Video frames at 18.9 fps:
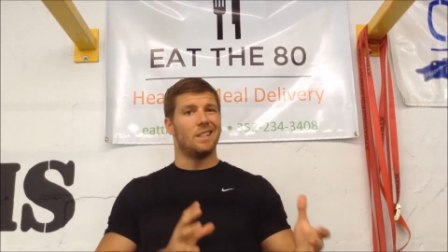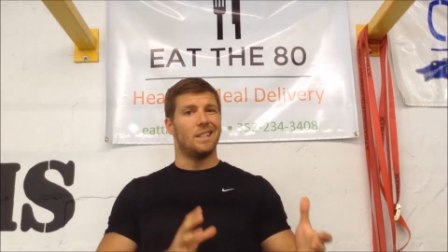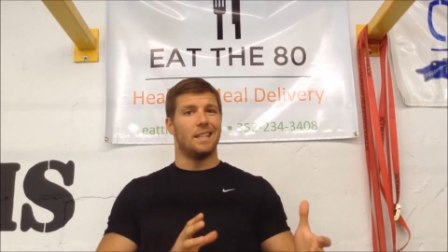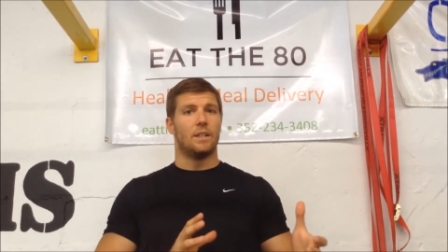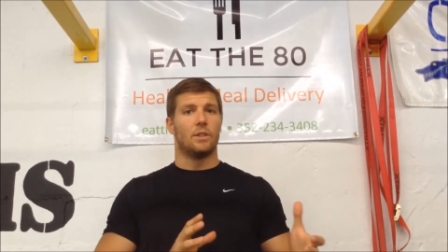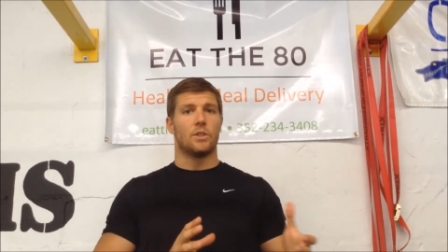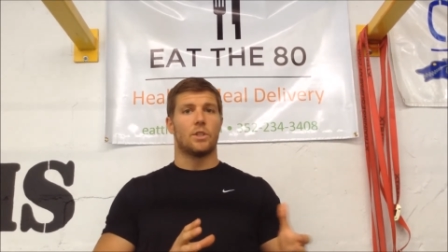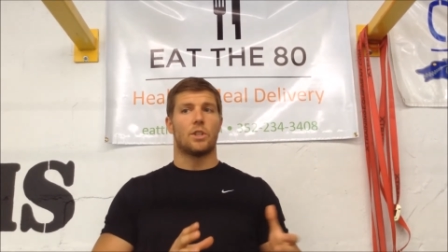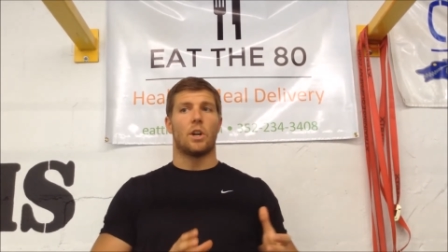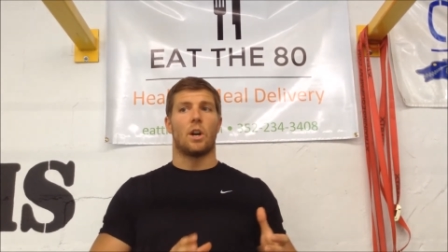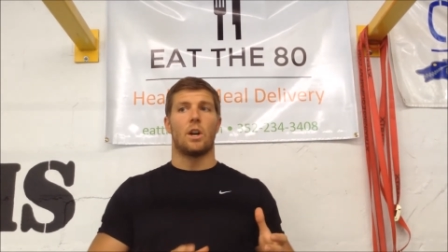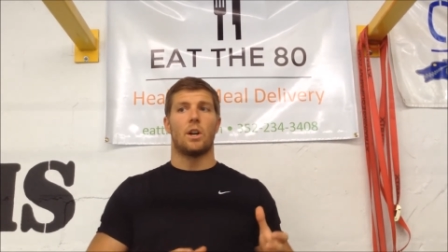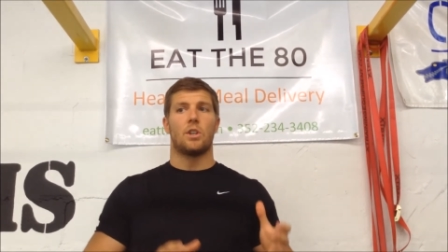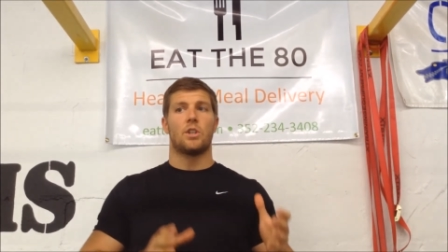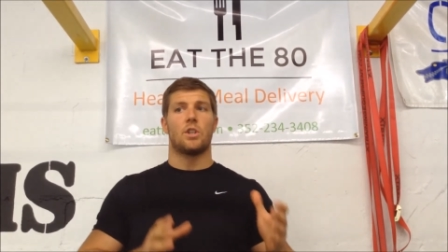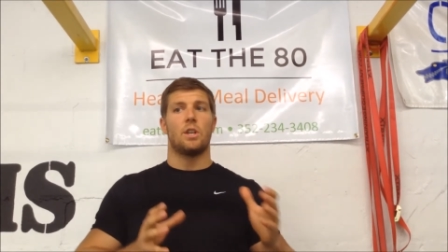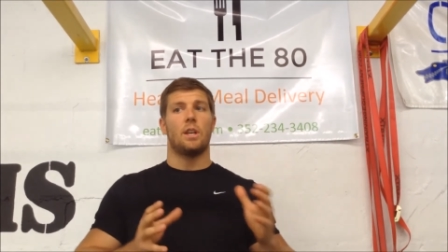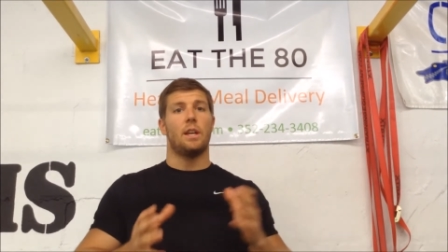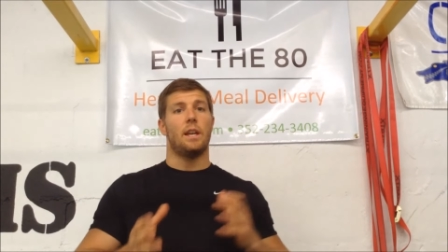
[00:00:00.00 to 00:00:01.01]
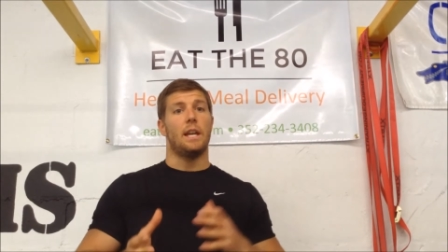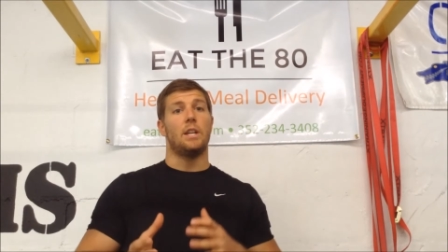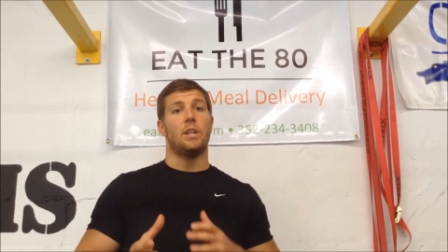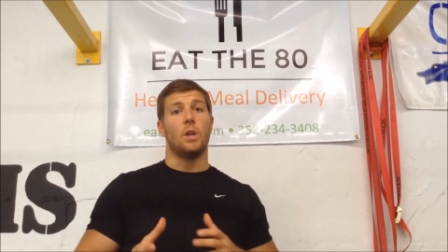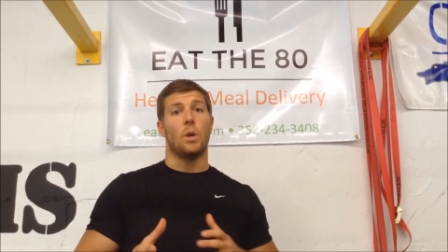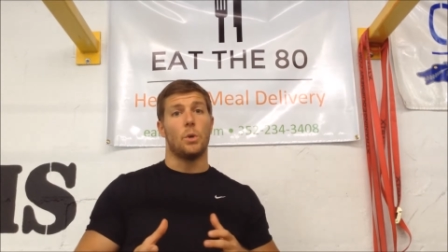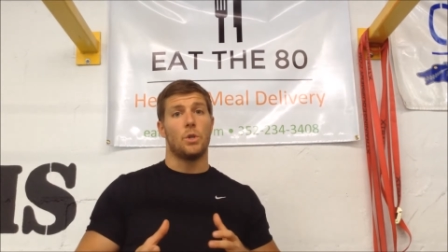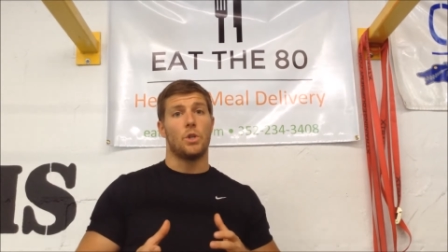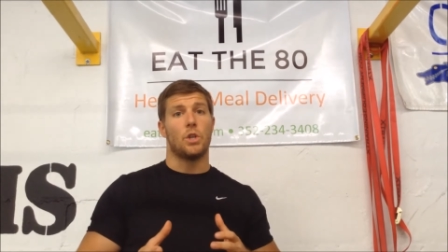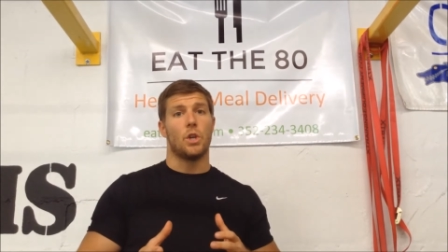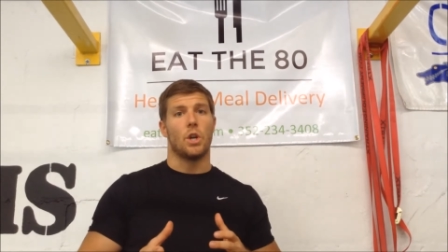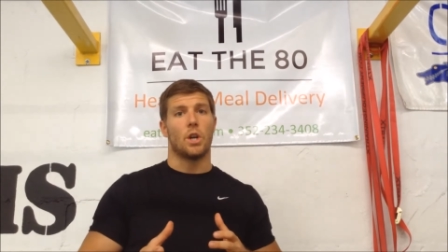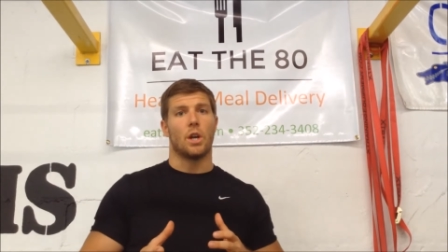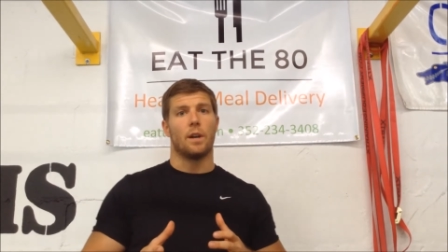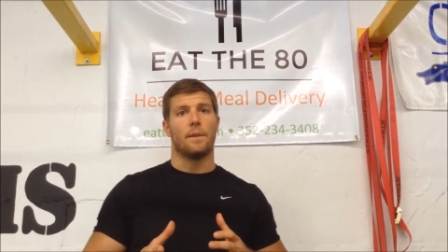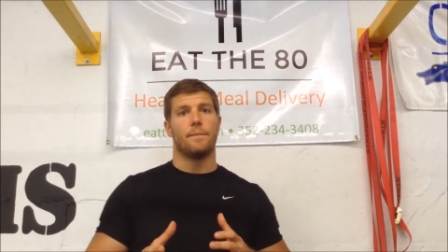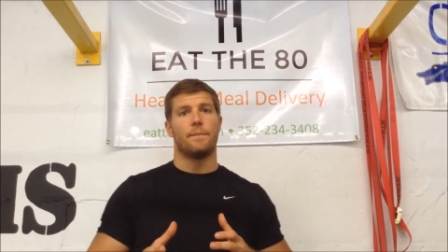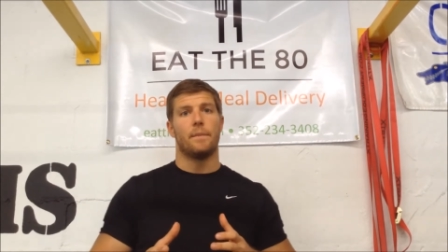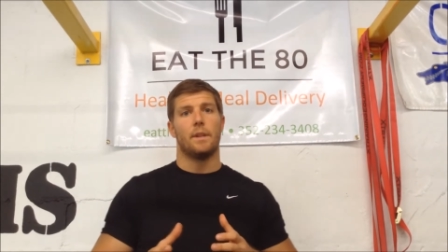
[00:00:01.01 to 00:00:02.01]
little starch, and no sugar.